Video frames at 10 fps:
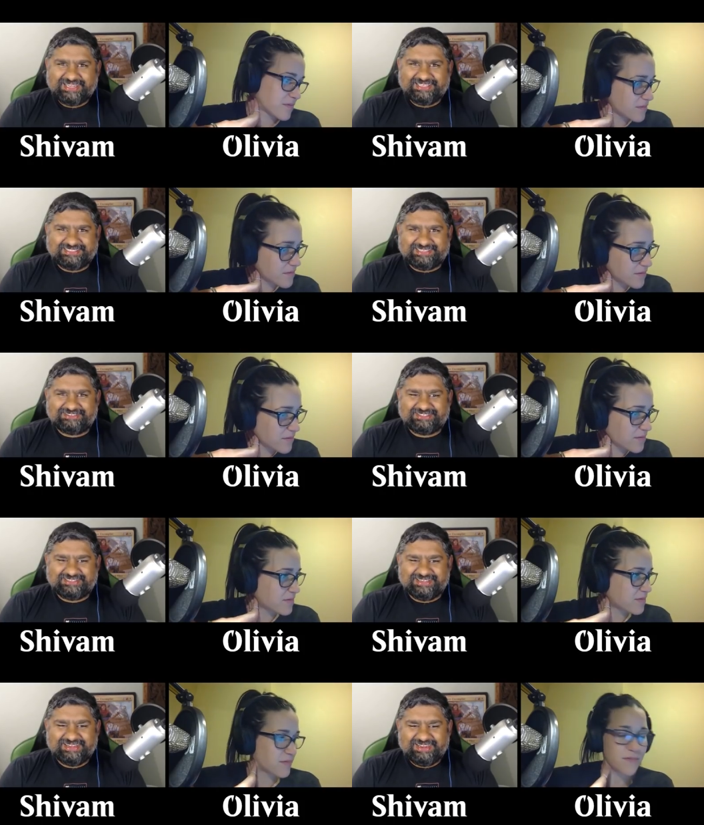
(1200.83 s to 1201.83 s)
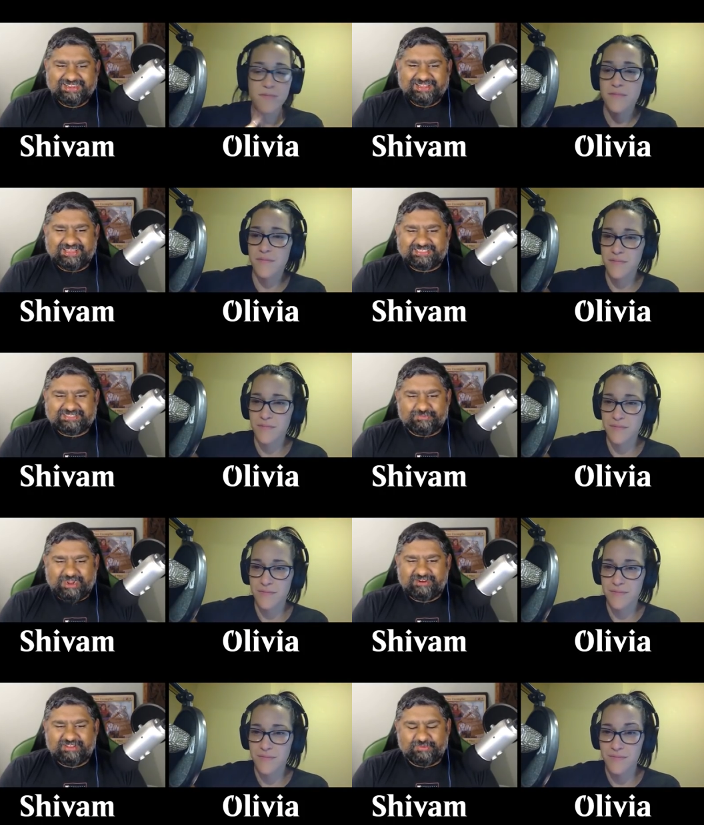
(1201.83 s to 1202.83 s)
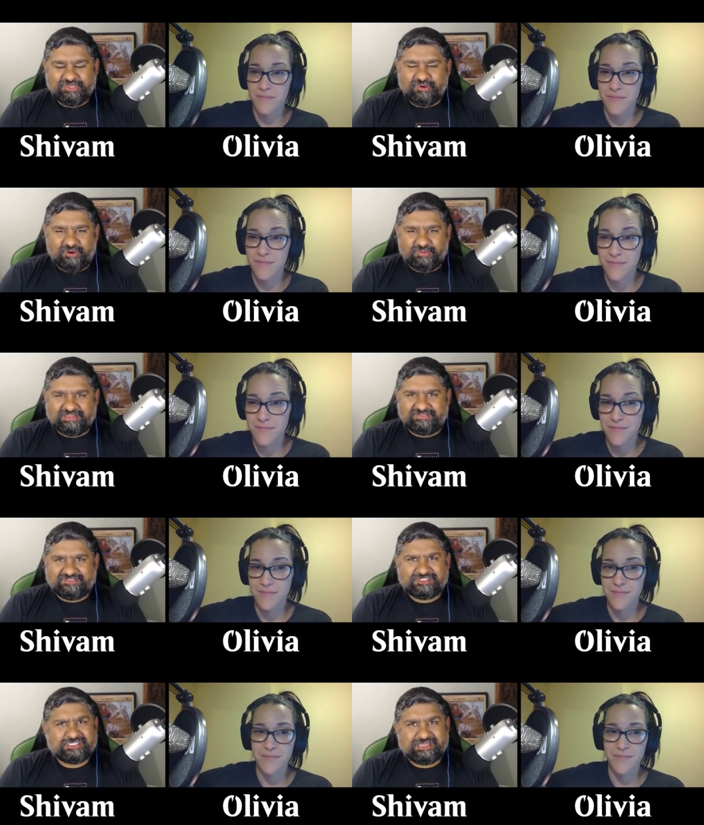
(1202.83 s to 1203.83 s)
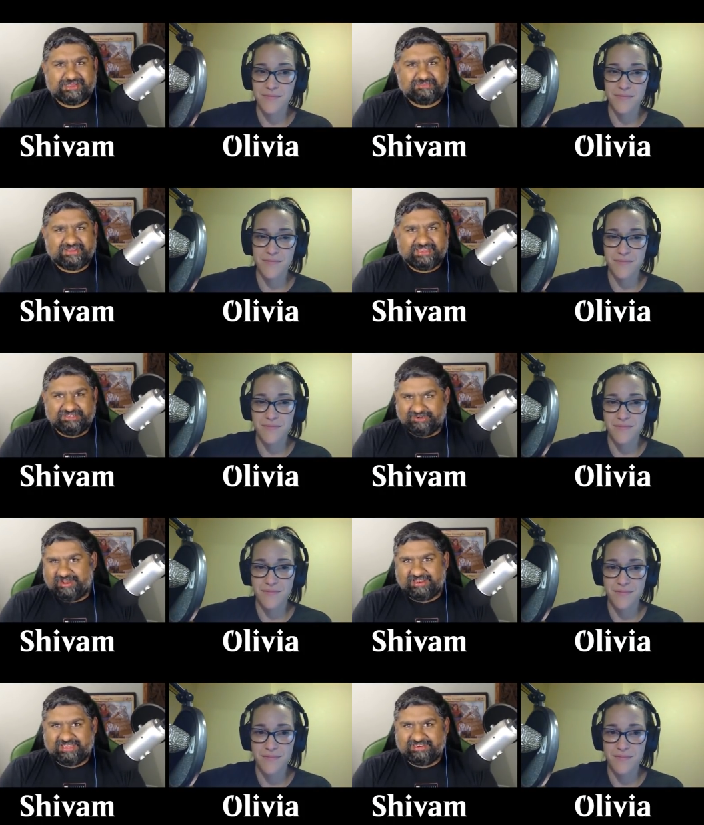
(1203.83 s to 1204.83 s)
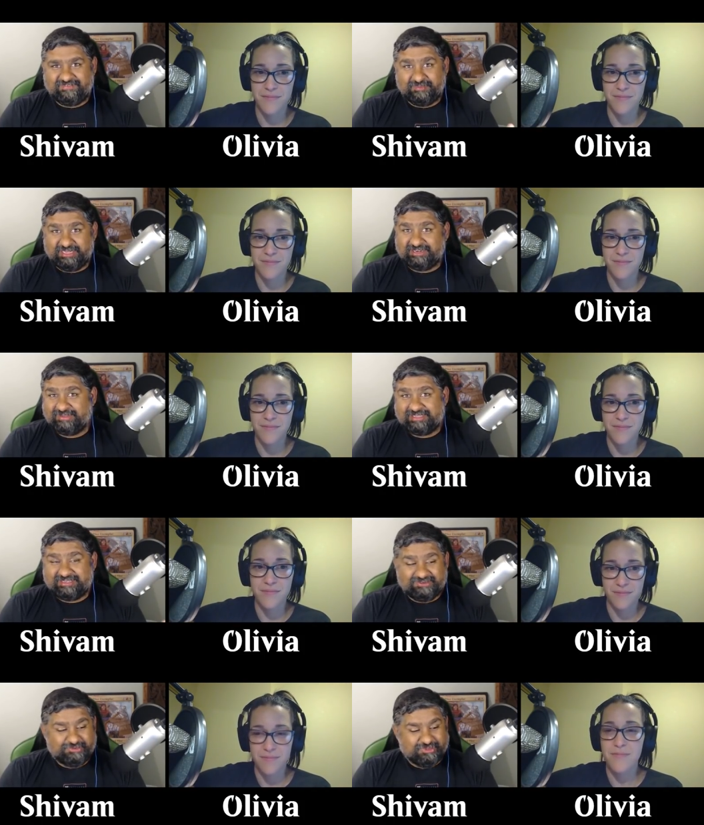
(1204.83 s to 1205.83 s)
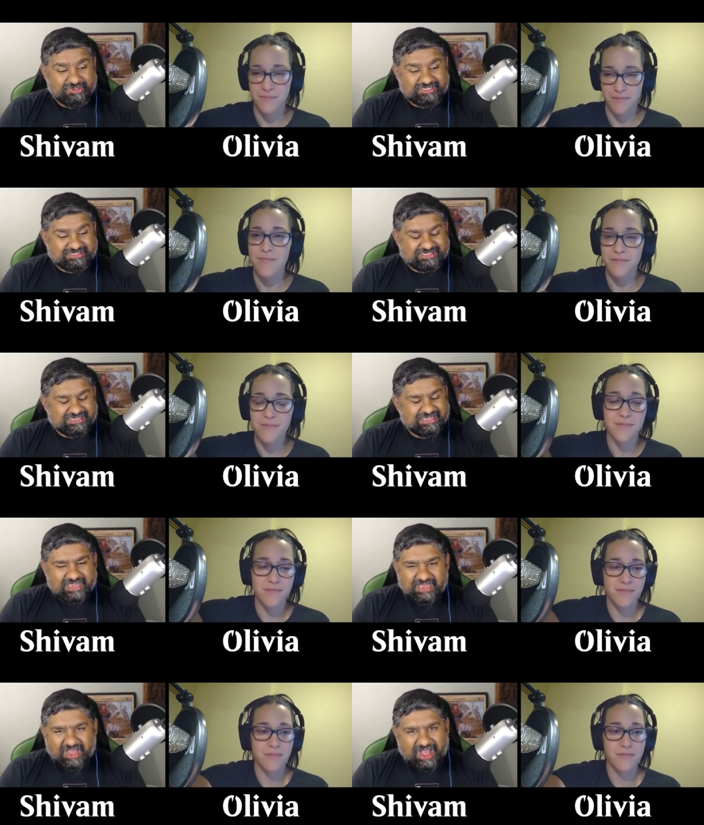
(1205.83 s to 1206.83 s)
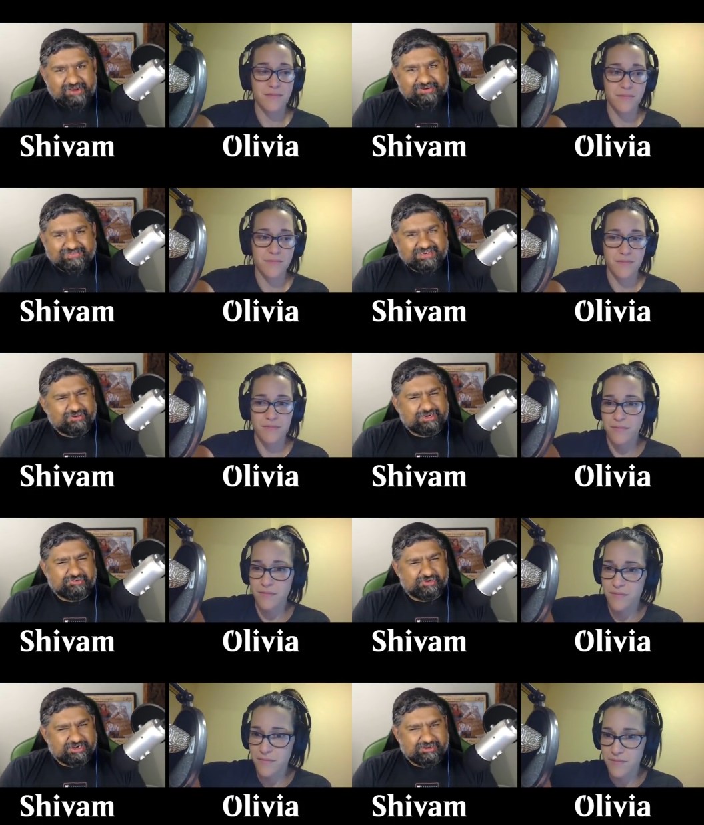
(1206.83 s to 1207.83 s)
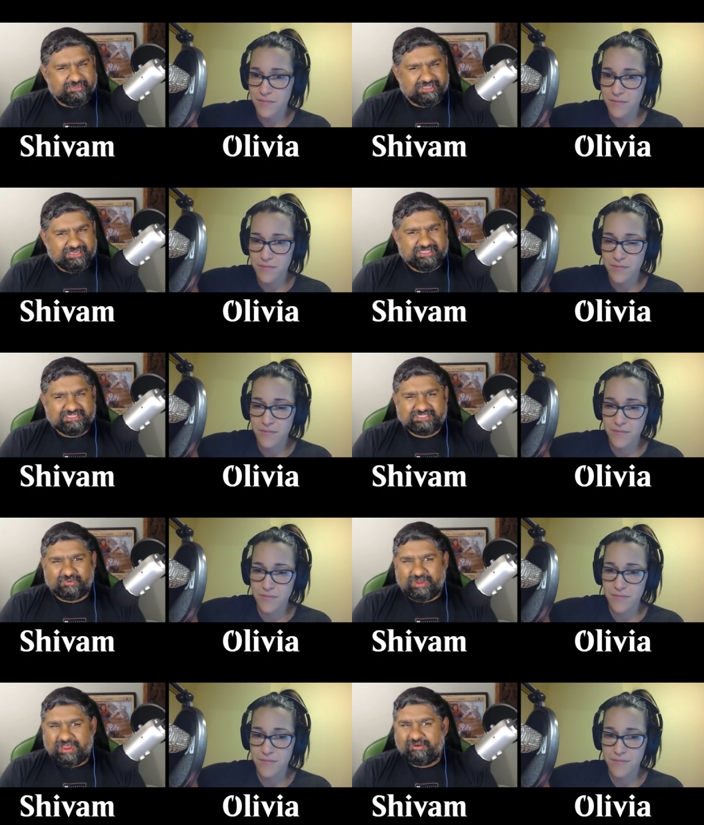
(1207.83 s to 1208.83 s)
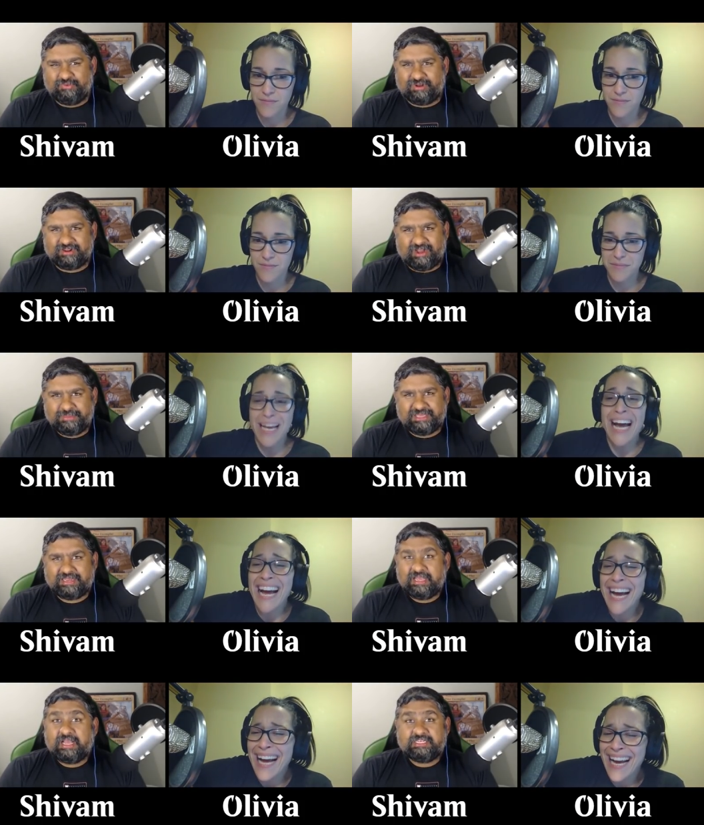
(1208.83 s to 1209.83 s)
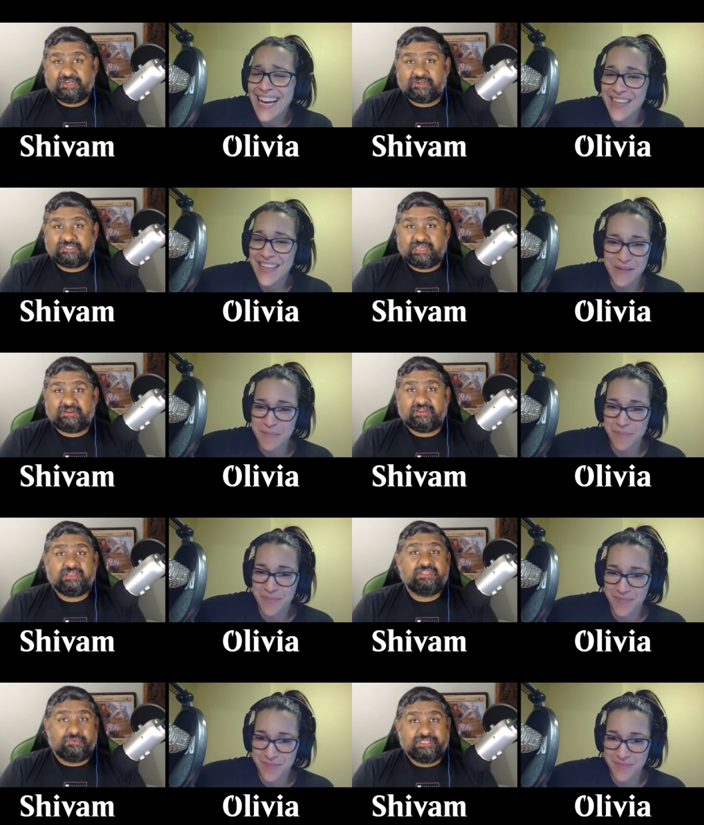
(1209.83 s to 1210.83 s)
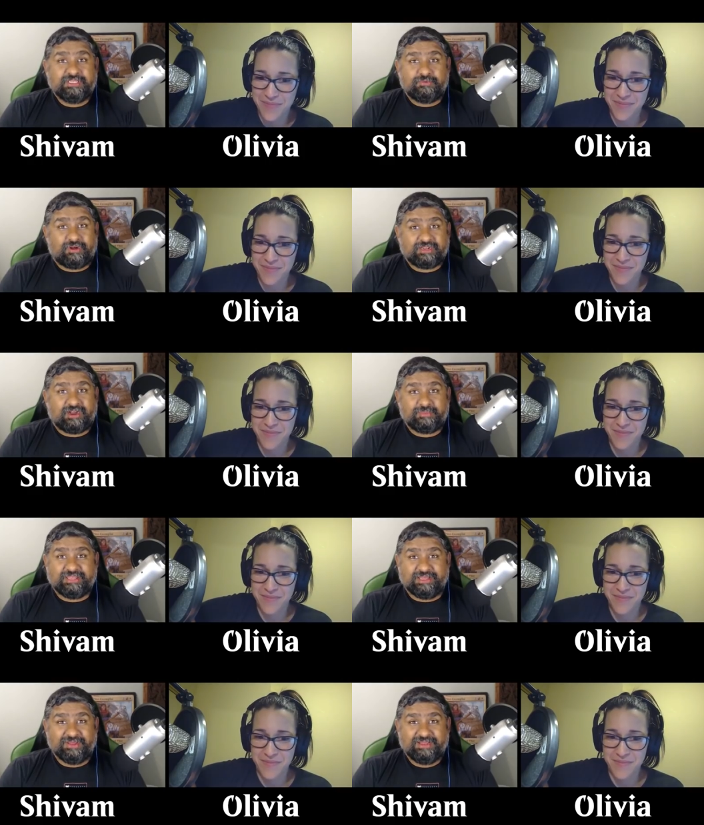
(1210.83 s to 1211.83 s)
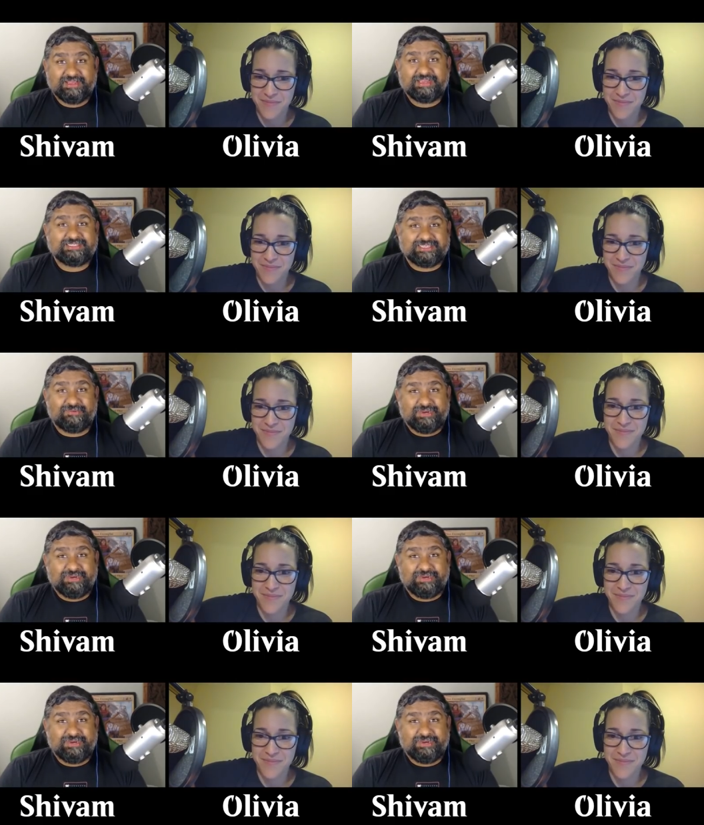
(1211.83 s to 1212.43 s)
Speaker 1: is such a like it's a rare that when you open it the first time and you're not like familiar with it, you look at this like I don't even know what a triggered ability is or why I would want to copy it. Turns out you really want to copy them because they're